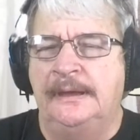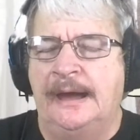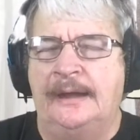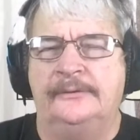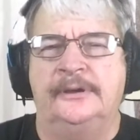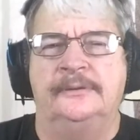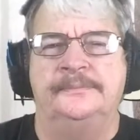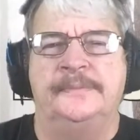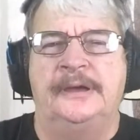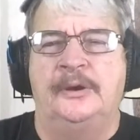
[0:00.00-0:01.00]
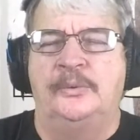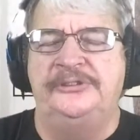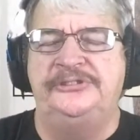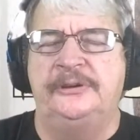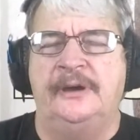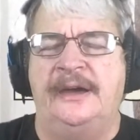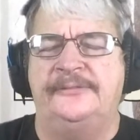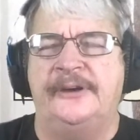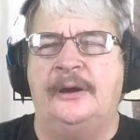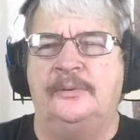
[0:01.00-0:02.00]
I don't know. We still have
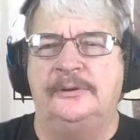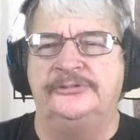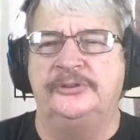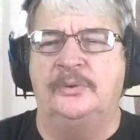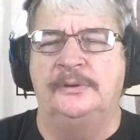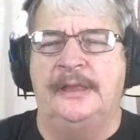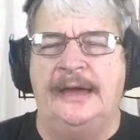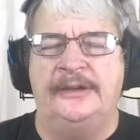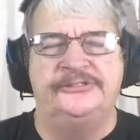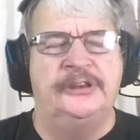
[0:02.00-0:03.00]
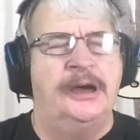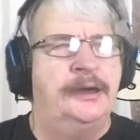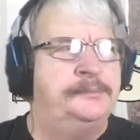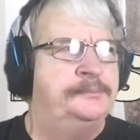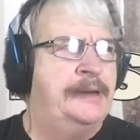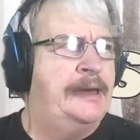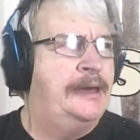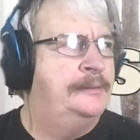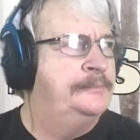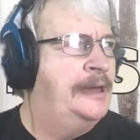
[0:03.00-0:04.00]
fireworks going. Last night,
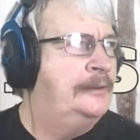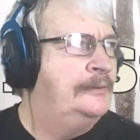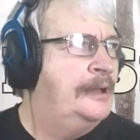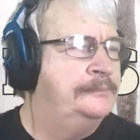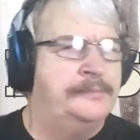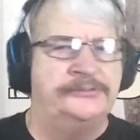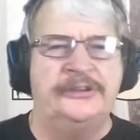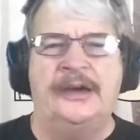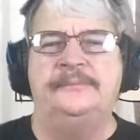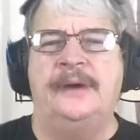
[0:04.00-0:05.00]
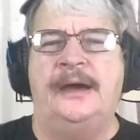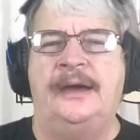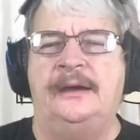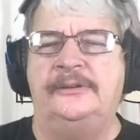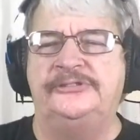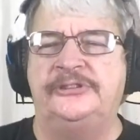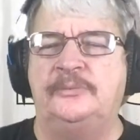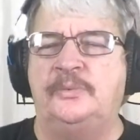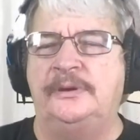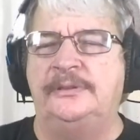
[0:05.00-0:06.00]
about right beside my house,
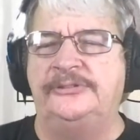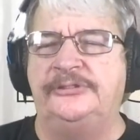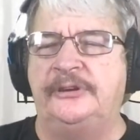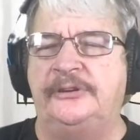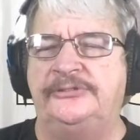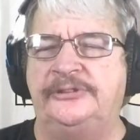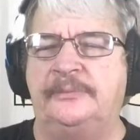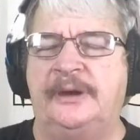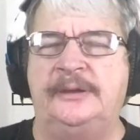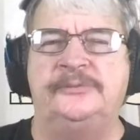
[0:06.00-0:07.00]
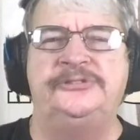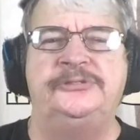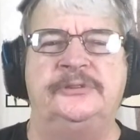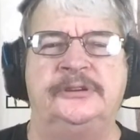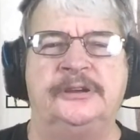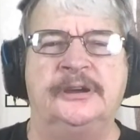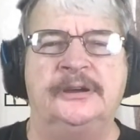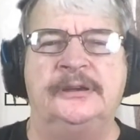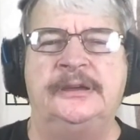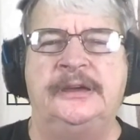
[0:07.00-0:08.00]
somewhere in this area, somebody was shooting a
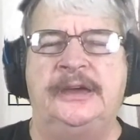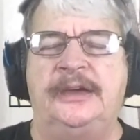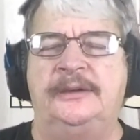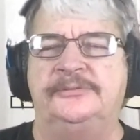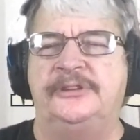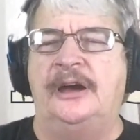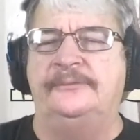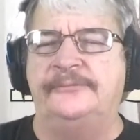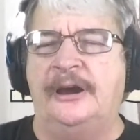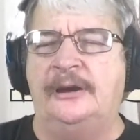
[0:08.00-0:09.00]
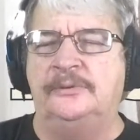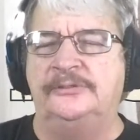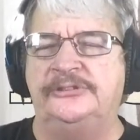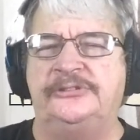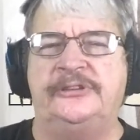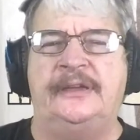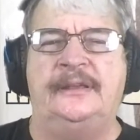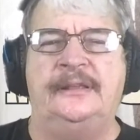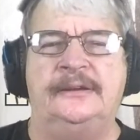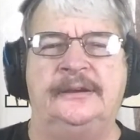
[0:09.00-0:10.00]
gun. It was not fireworks. It sounded
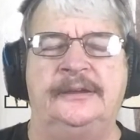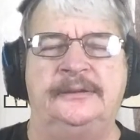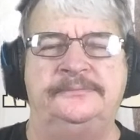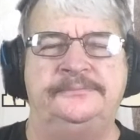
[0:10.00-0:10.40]
like a